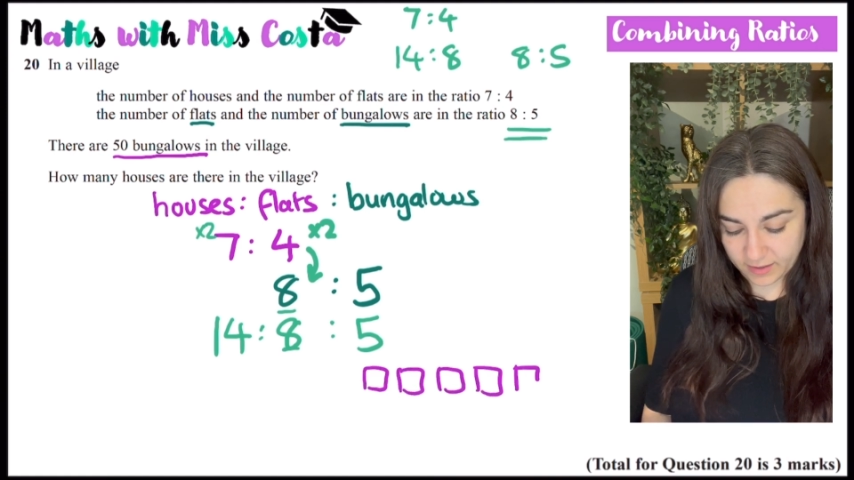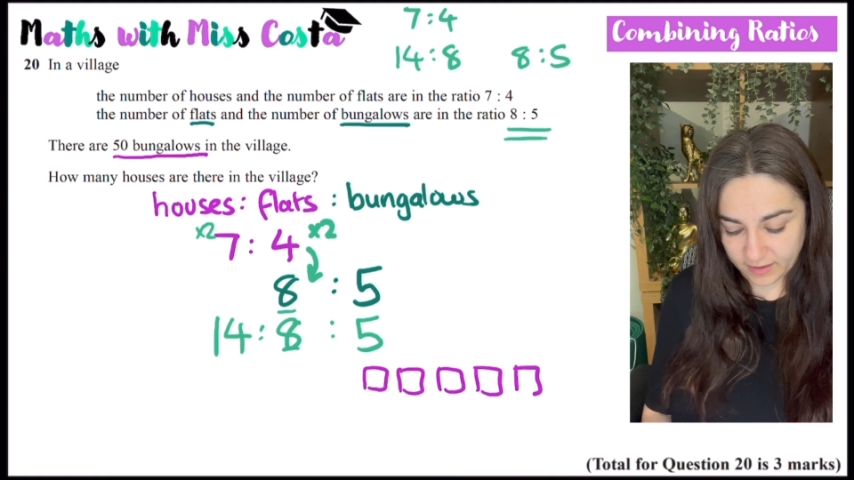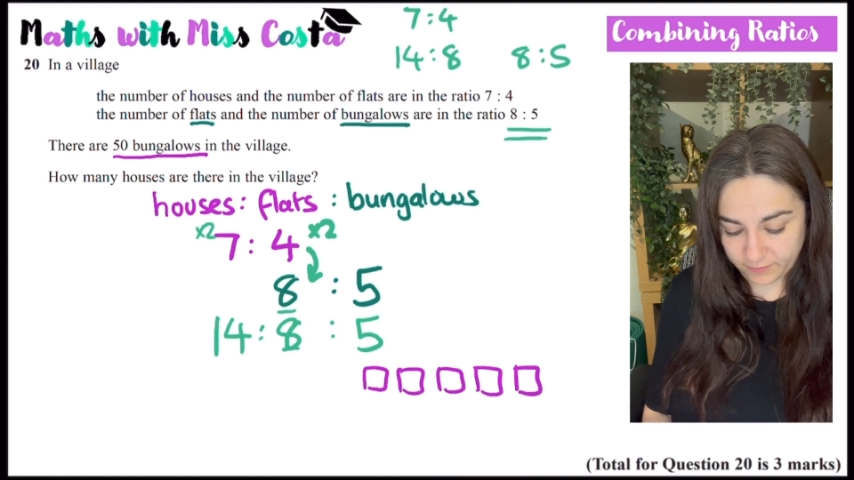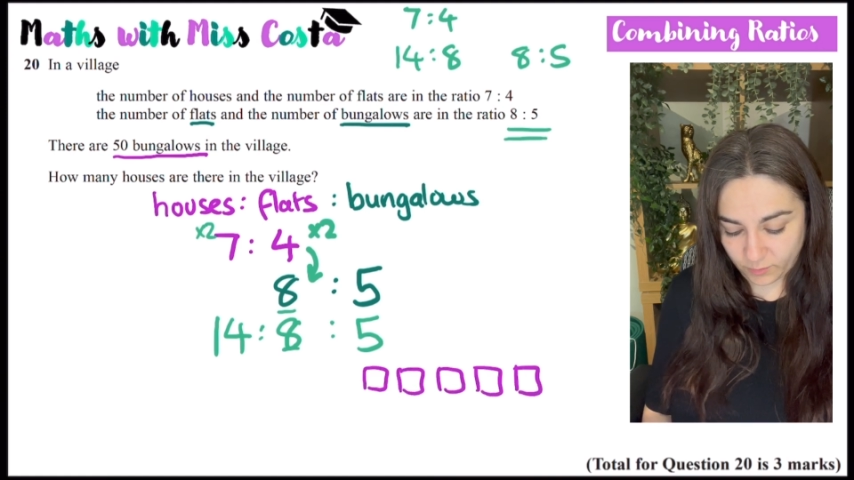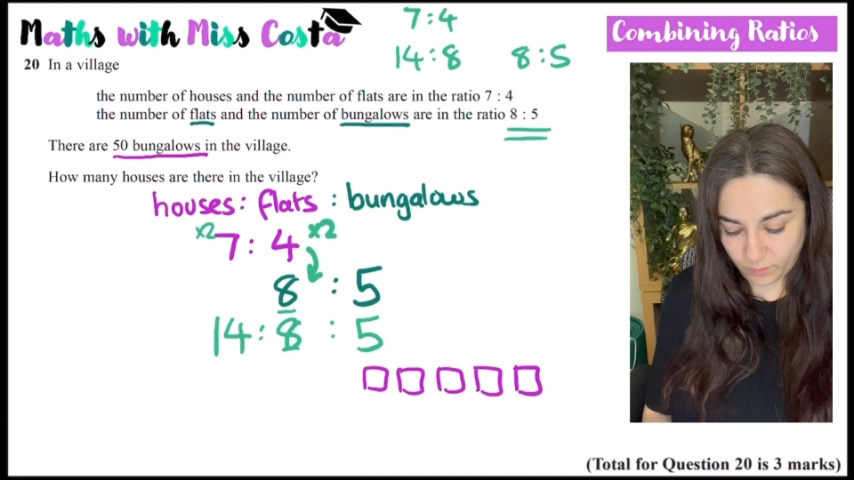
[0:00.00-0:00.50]

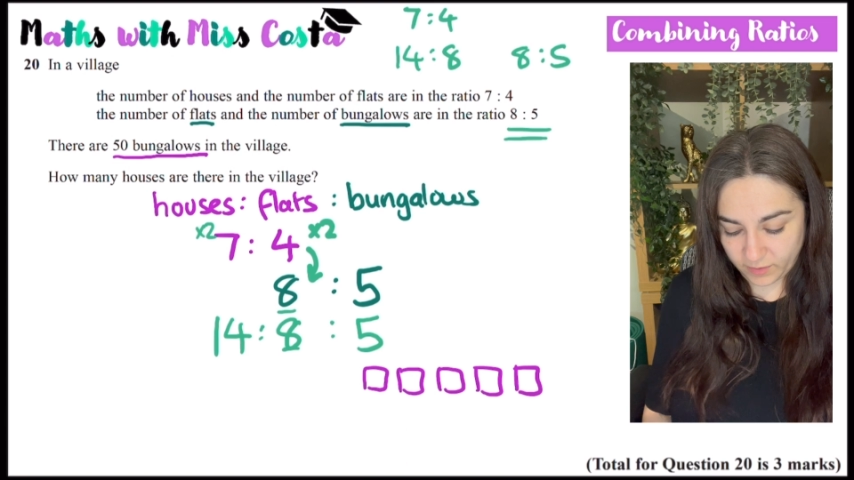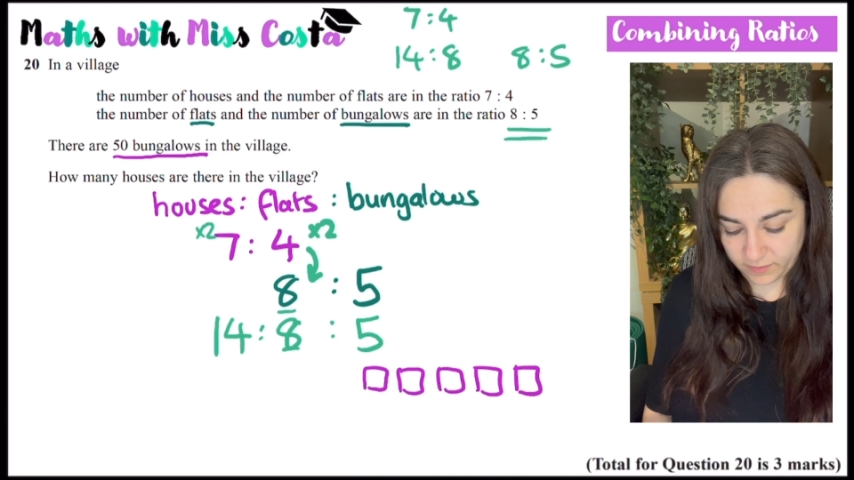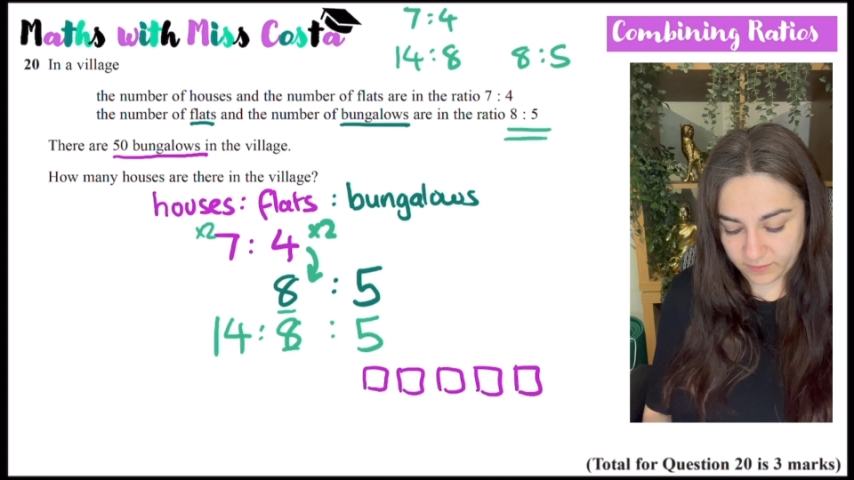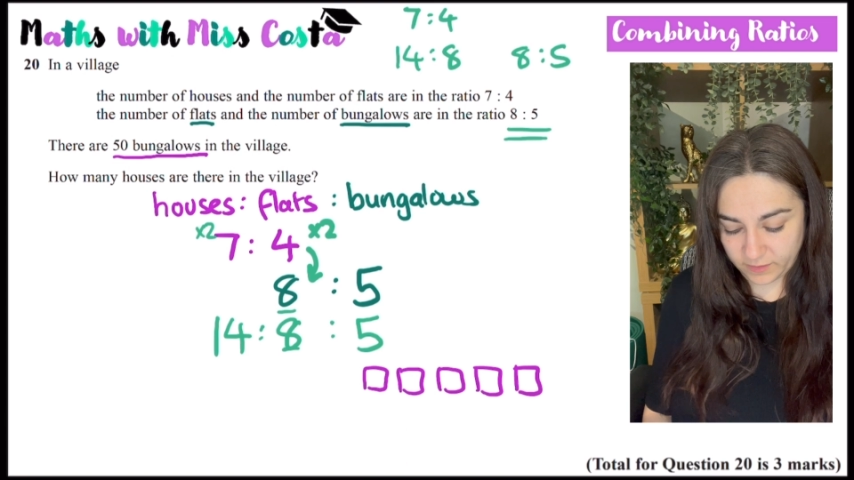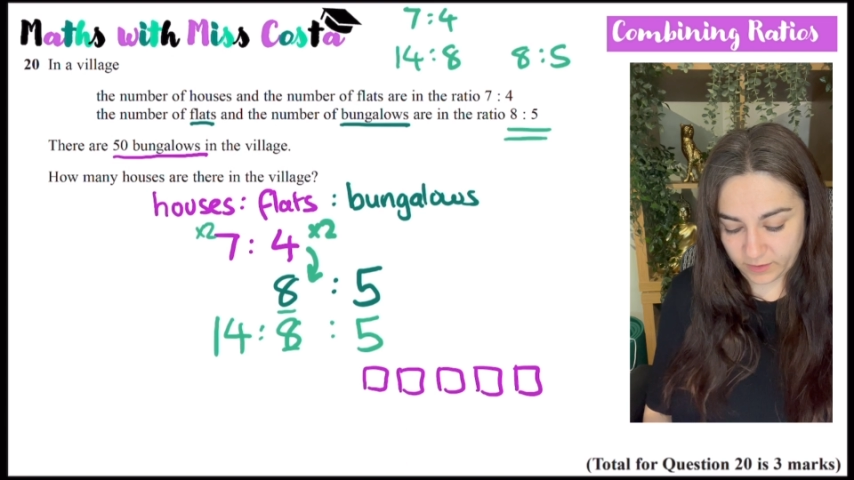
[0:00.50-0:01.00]
I've got 1,
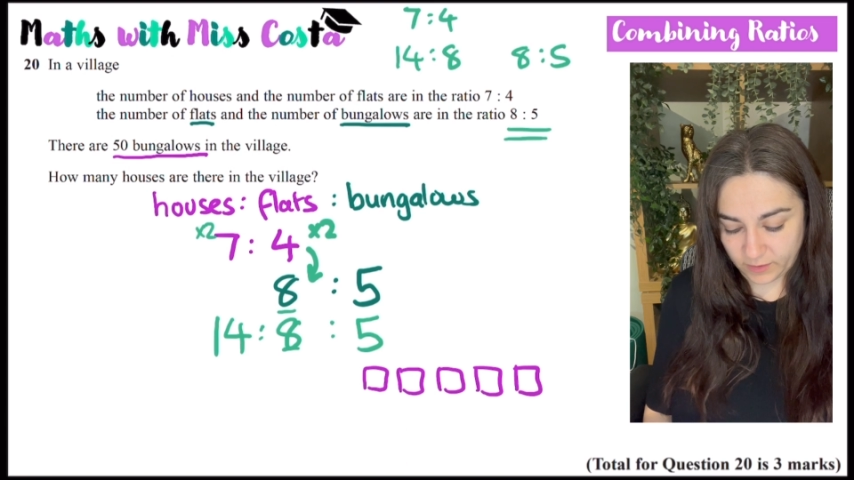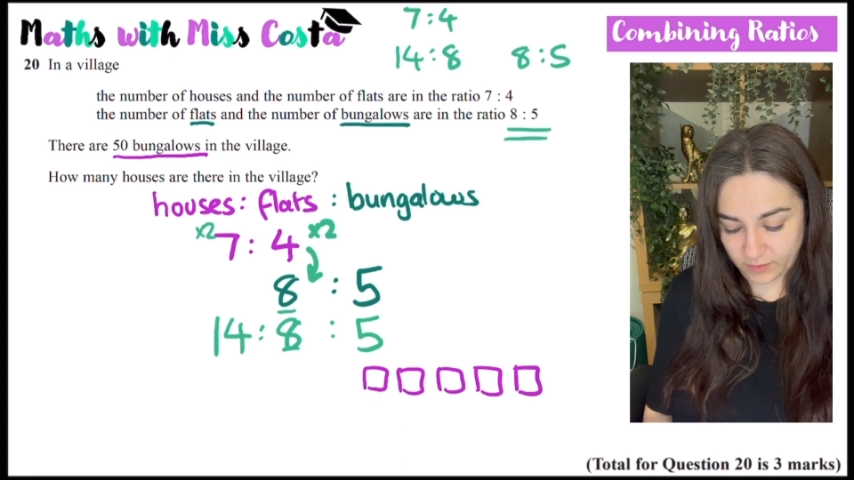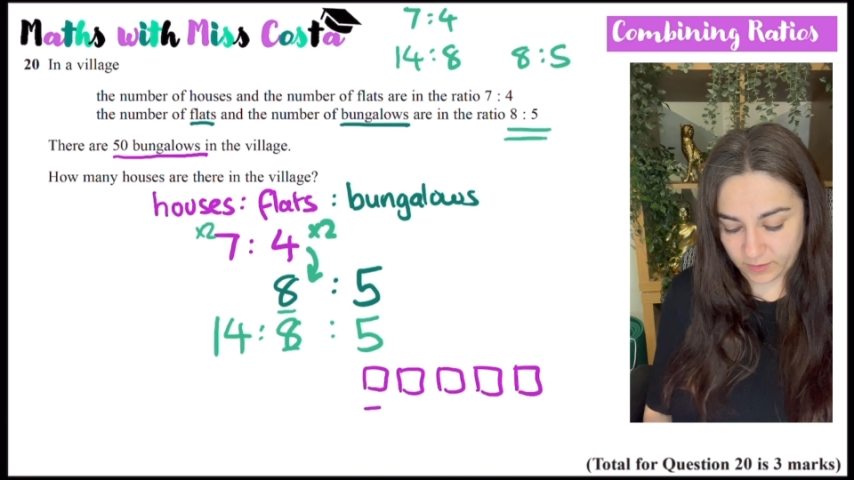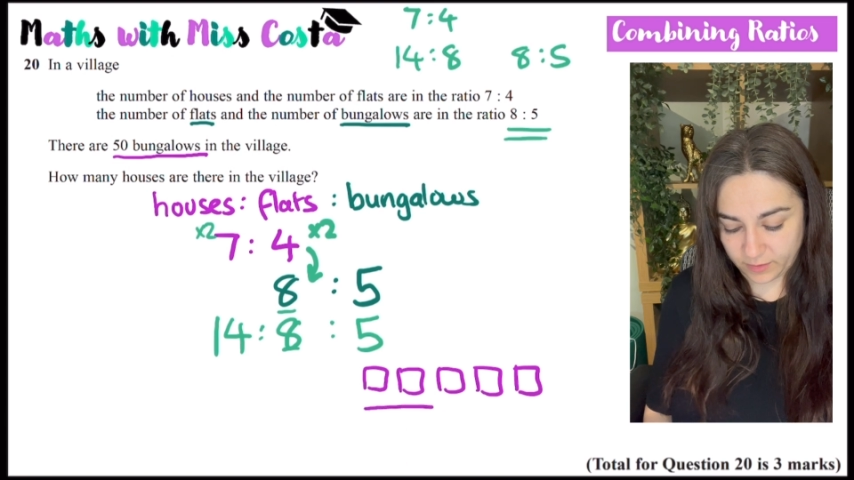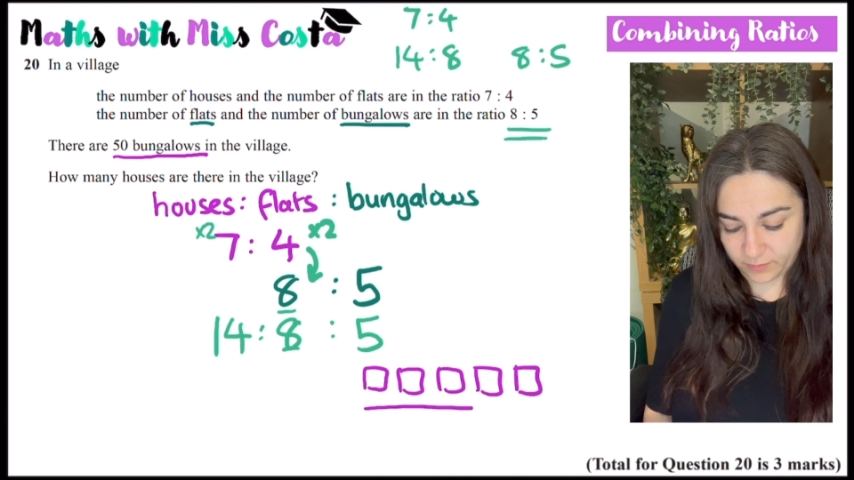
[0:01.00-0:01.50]
2,
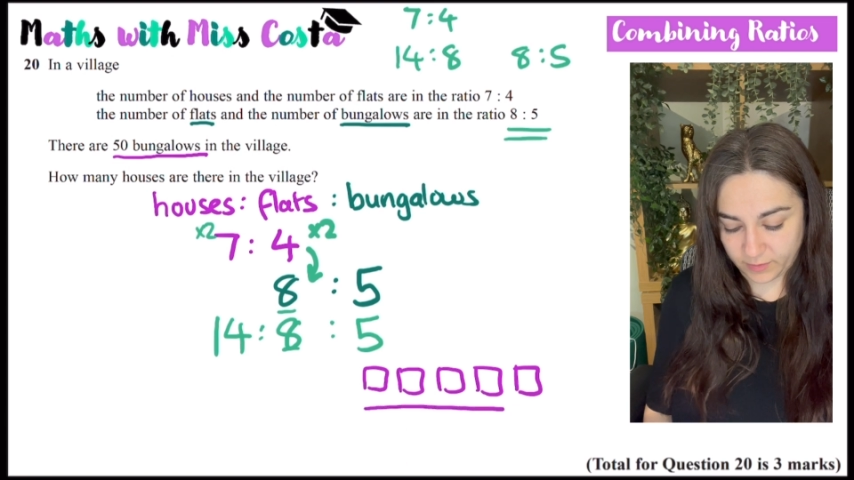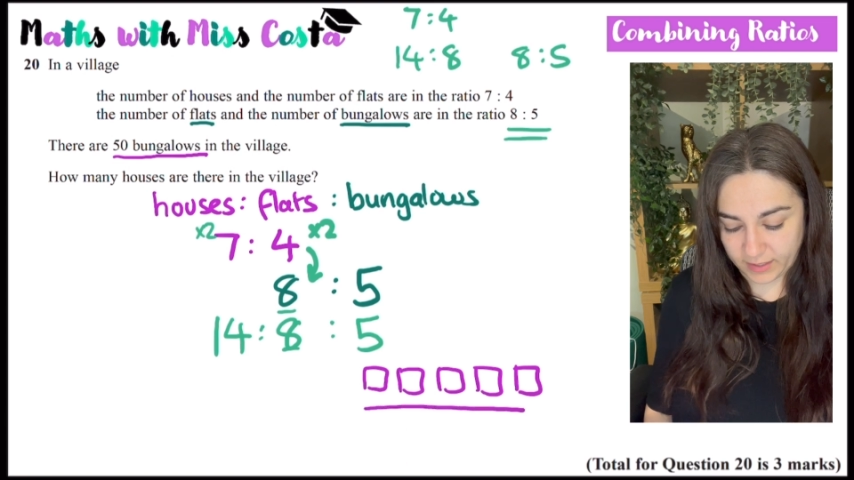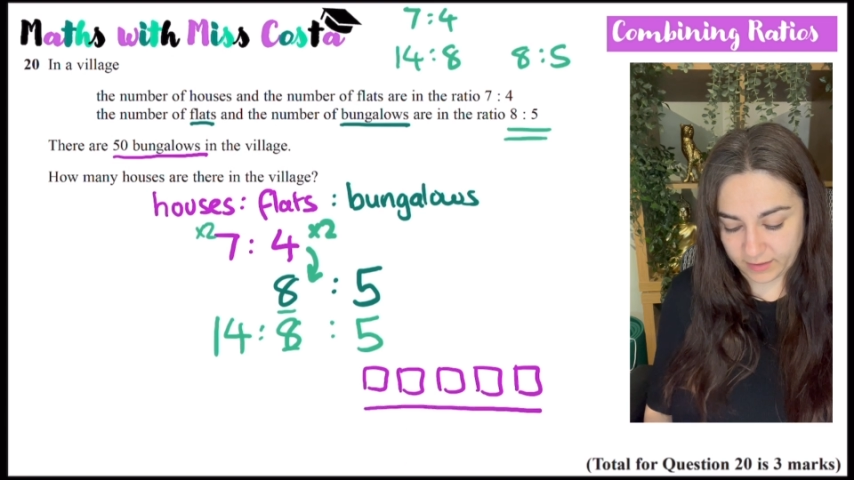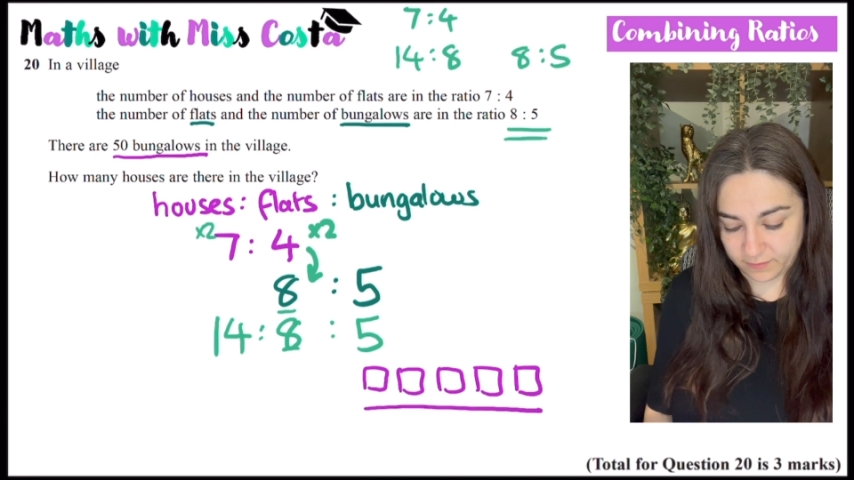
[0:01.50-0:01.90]
3,